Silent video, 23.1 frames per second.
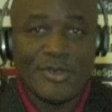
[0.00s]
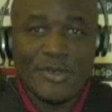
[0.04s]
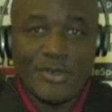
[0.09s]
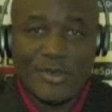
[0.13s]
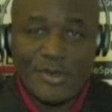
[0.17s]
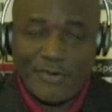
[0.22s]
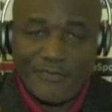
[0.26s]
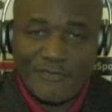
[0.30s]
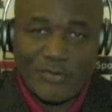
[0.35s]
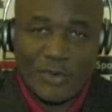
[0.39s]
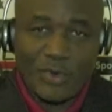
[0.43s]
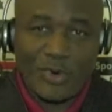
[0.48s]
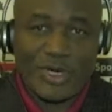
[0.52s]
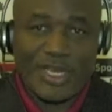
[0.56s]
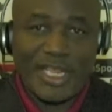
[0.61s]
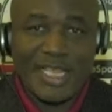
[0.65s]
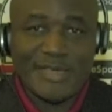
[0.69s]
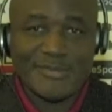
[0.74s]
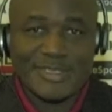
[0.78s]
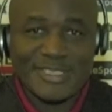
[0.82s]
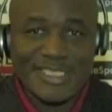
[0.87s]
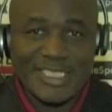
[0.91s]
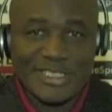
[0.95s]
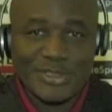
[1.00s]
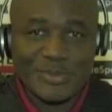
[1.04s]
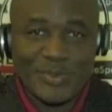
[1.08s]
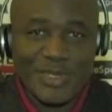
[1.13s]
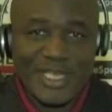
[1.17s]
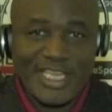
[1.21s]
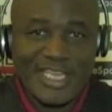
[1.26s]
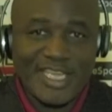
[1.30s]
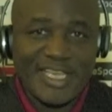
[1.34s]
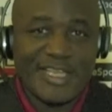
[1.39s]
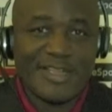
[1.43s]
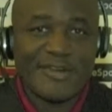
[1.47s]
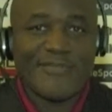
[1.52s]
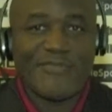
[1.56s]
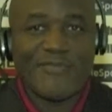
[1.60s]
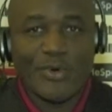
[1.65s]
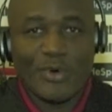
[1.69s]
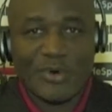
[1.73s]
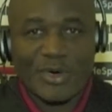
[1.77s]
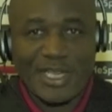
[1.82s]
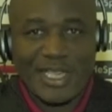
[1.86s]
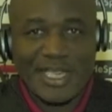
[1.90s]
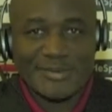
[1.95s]
4 games this weekend,
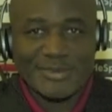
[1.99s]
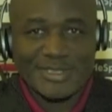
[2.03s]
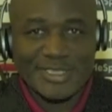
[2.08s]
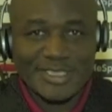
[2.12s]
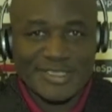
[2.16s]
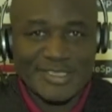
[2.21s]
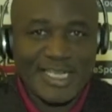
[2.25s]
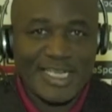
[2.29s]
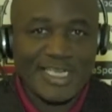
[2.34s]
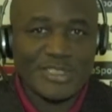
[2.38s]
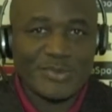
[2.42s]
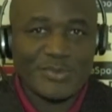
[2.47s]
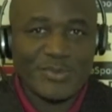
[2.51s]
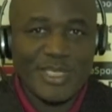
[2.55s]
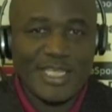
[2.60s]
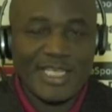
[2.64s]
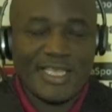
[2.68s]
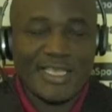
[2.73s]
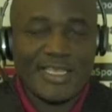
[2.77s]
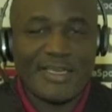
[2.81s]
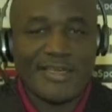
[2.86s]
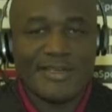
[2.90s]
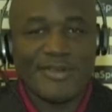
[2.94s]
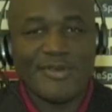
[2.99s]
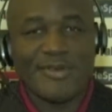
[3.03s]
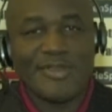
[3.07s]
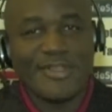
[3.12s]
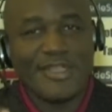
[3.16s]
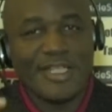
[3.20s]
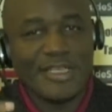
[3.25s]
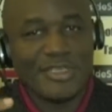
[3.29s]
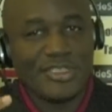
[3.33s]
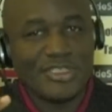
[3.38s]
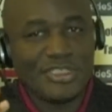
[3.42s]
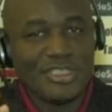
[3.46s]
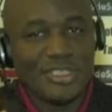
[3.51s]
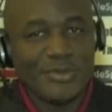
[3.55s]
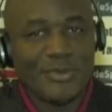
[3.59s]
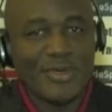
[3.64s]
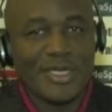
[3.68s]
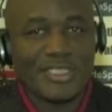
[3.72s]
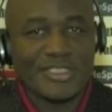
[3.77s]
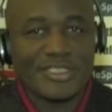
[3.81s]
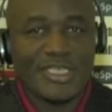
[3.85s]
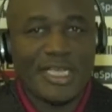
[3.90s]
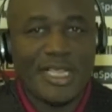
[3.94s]
4 games the next weekend, then
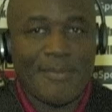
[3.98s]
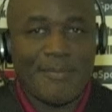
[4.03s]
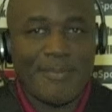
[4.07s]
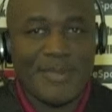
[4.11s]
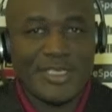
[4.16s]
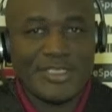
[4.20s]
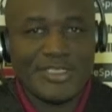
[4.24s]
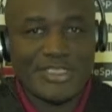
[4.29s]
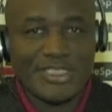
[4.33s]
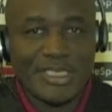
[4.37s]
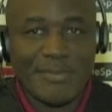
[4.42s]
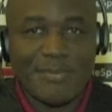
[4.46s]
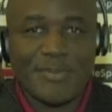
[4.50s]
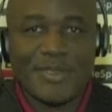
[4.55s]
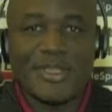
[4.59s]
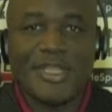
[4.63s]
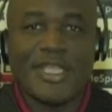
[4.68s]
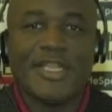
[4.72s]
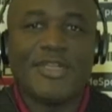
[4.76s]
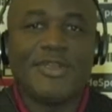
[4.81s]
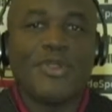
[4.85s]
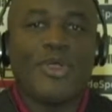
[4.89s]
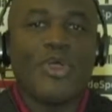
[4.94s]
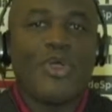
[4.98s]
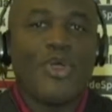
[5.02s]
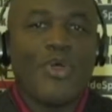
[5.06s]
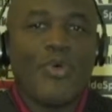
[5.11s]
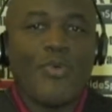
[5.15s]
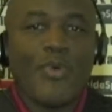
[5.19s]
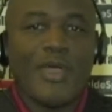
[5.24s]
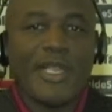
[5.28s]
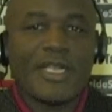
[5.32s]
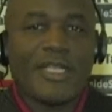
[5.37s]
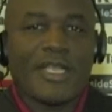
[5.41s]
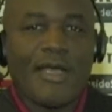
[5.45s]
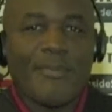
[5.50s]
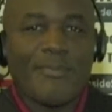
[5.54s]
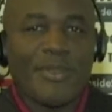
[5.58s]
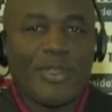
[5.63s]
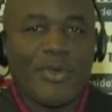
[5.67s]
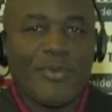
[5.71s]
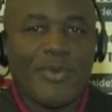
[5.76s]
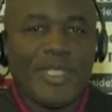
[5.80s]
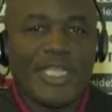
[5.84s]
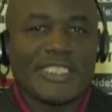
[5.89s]
2 on championship, and then wait a couple of